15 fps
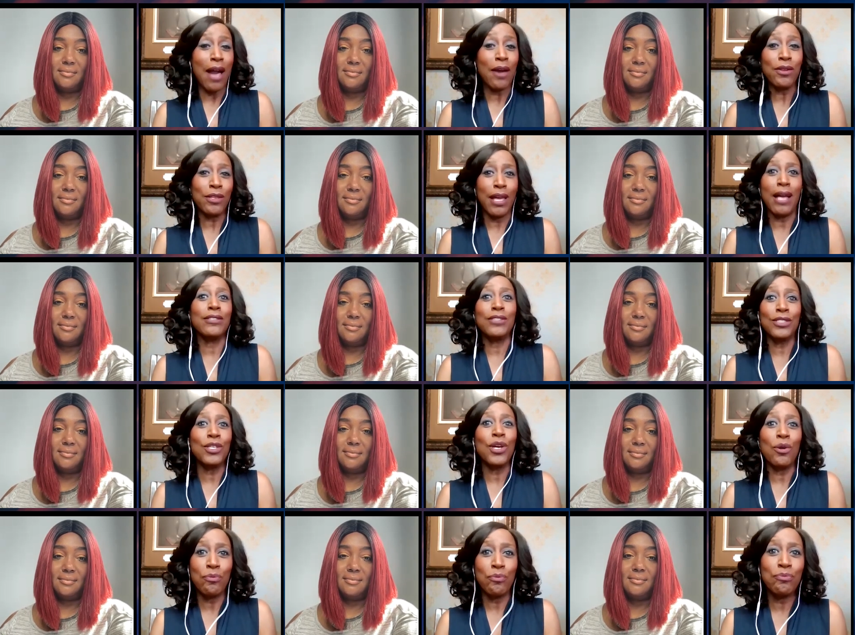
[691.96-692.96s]
Speaker 1: out.
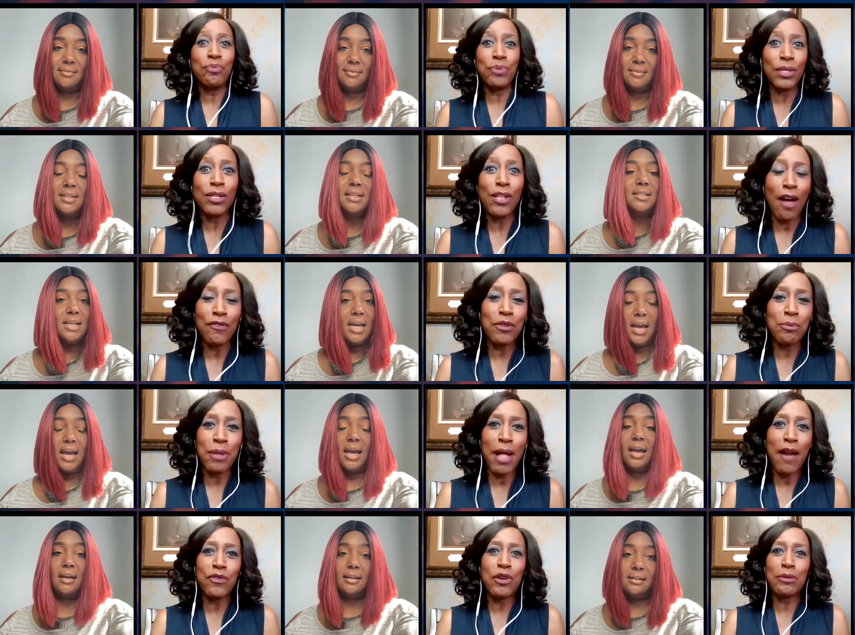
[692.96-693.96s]
You know, pull off yeah.
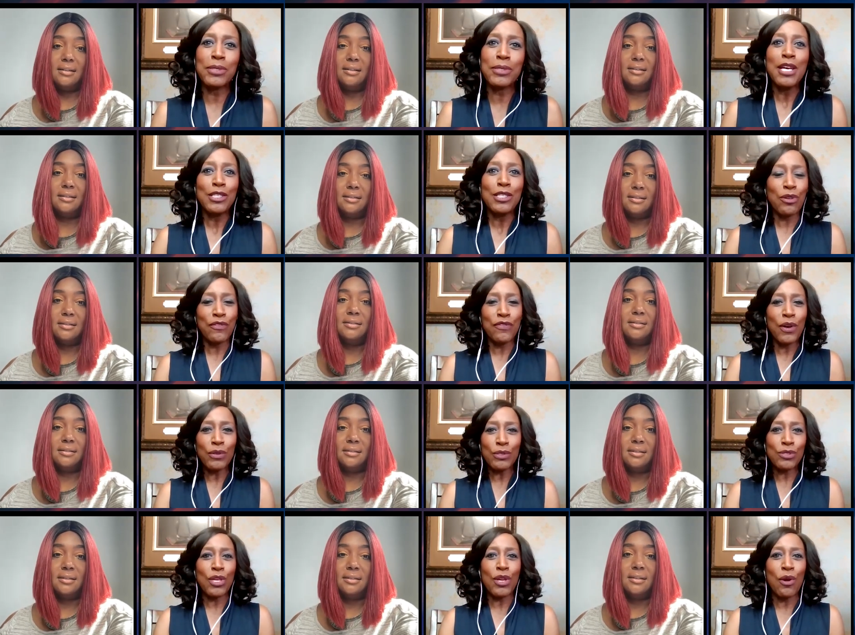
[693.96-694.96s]
the platforms. So if
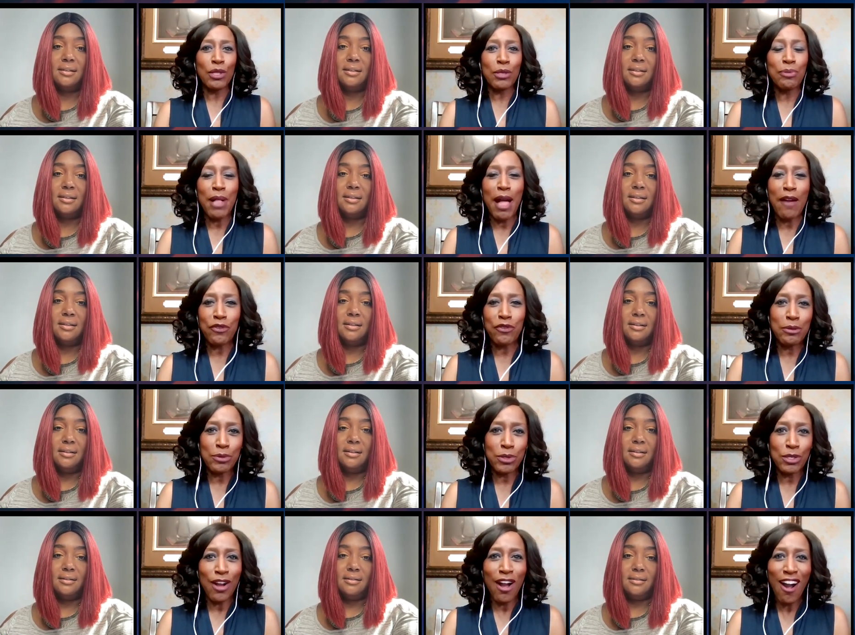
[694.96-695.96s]
those are the only
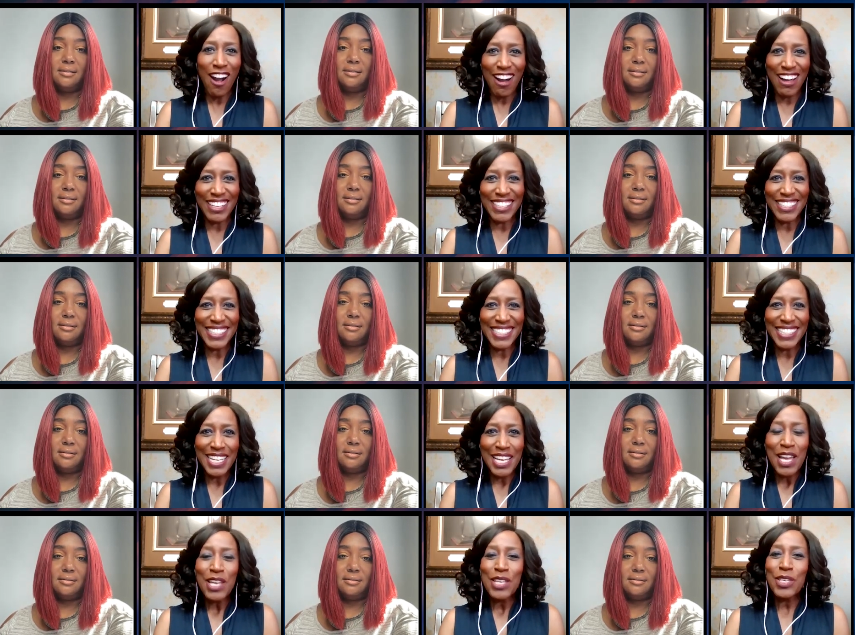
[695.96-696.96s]
platforms you're on,
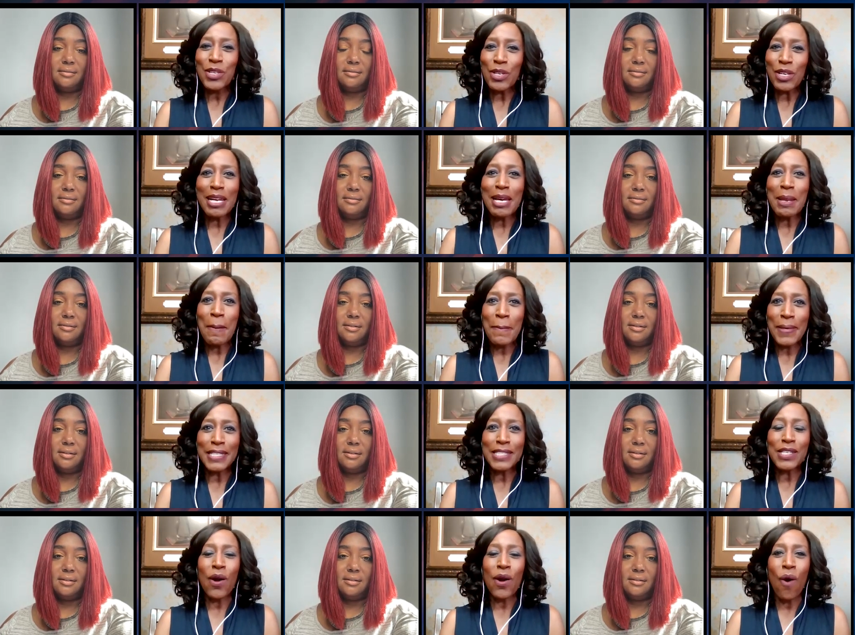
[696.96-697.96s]
you're gonna
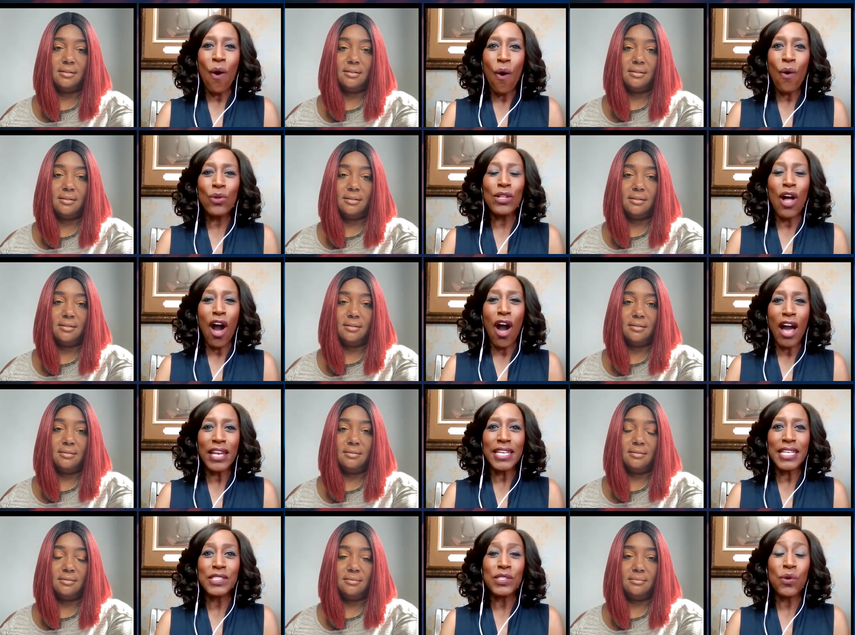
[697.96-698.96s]
miss a whole
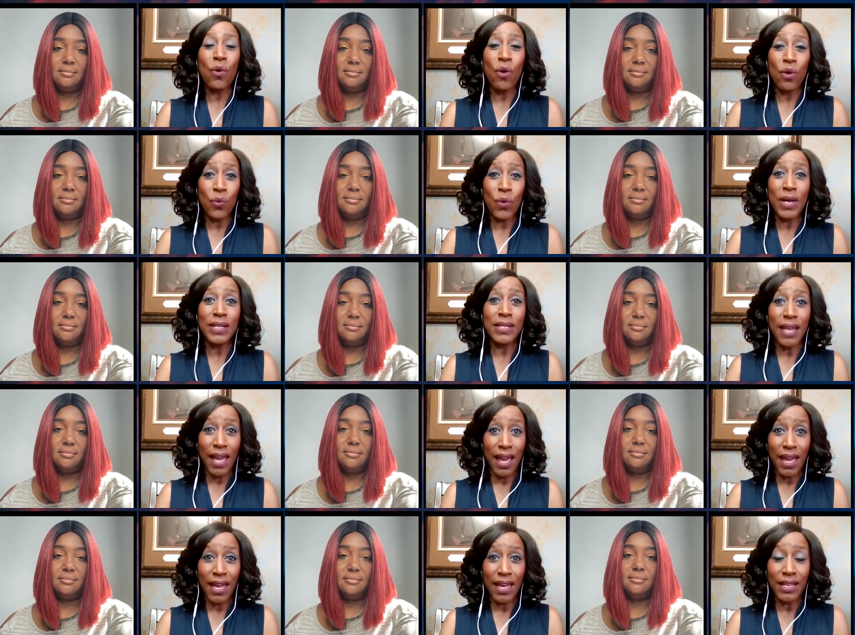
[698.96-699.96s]
audience, or one
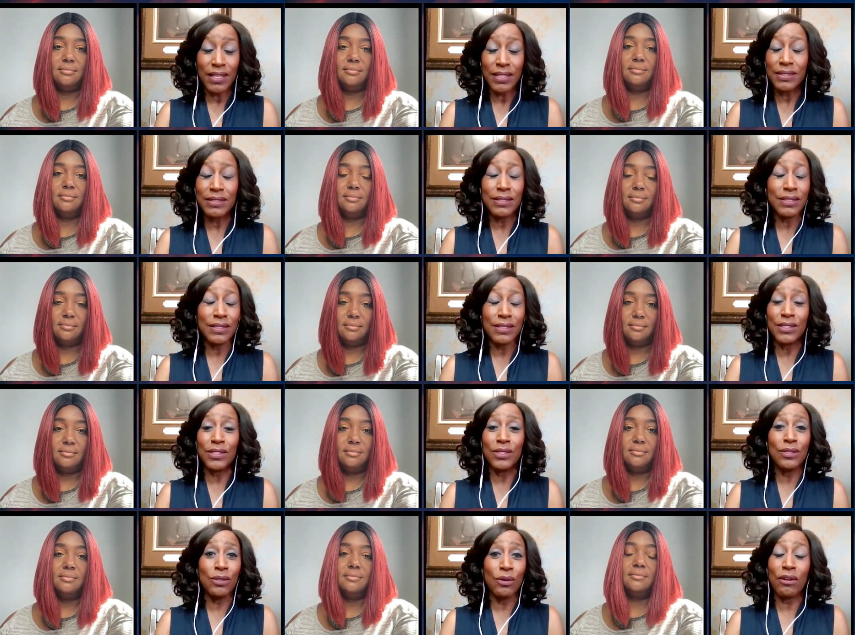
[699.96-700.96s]
day,
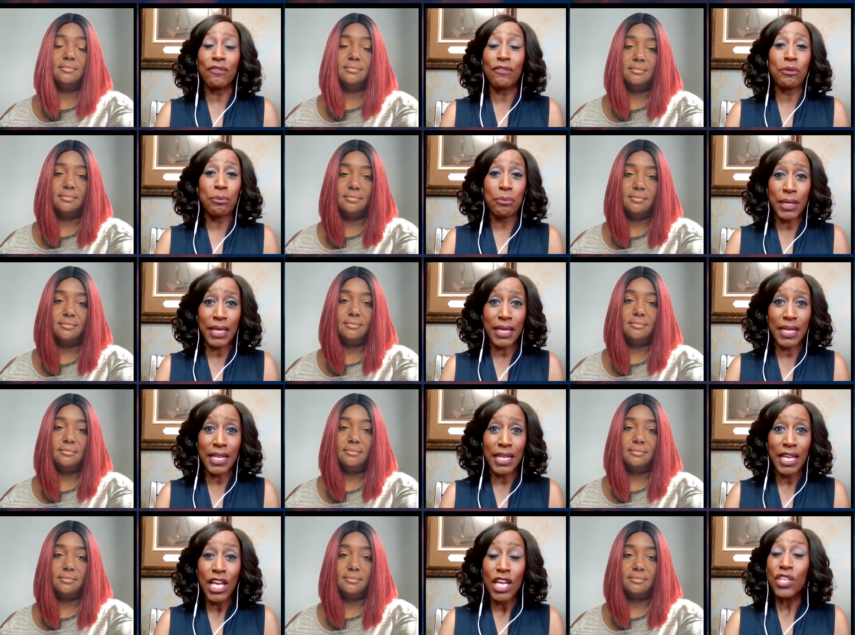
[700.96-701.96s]
Lord
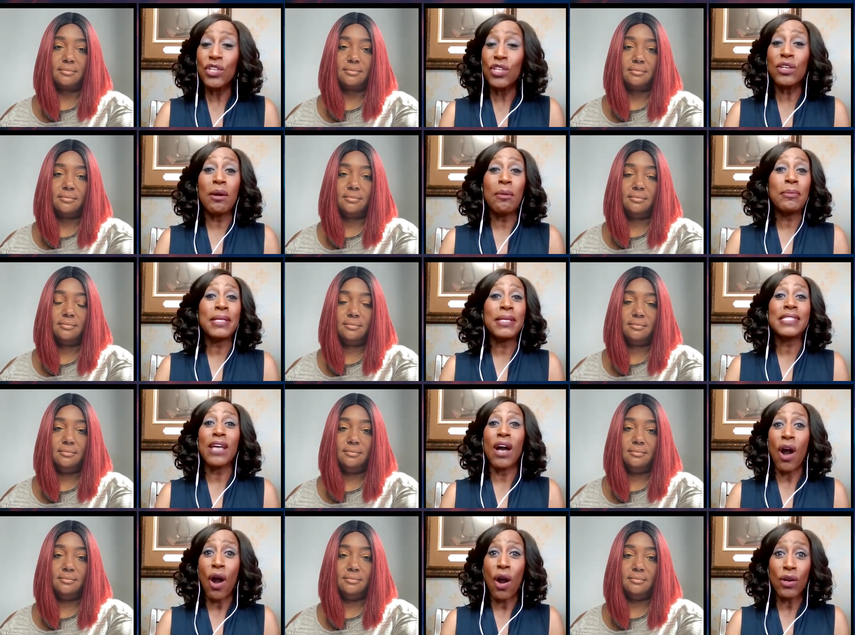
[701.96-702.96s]
forbid, you're gonna
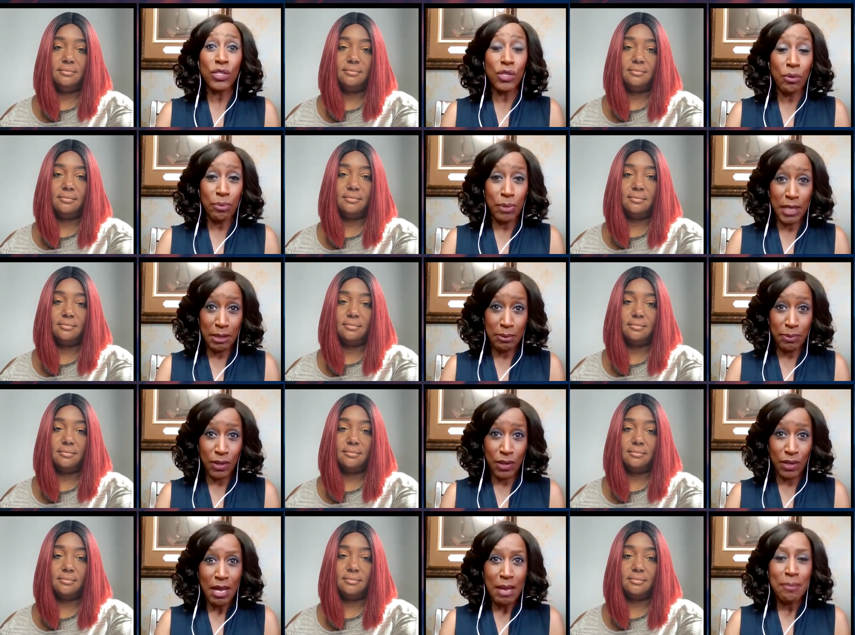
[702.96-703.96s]
miss all your
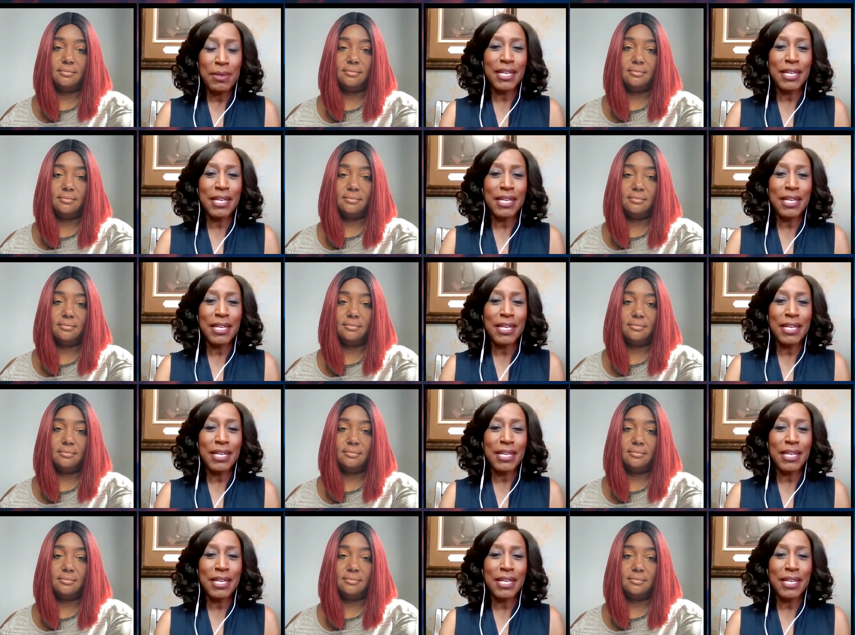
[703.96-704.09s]
people,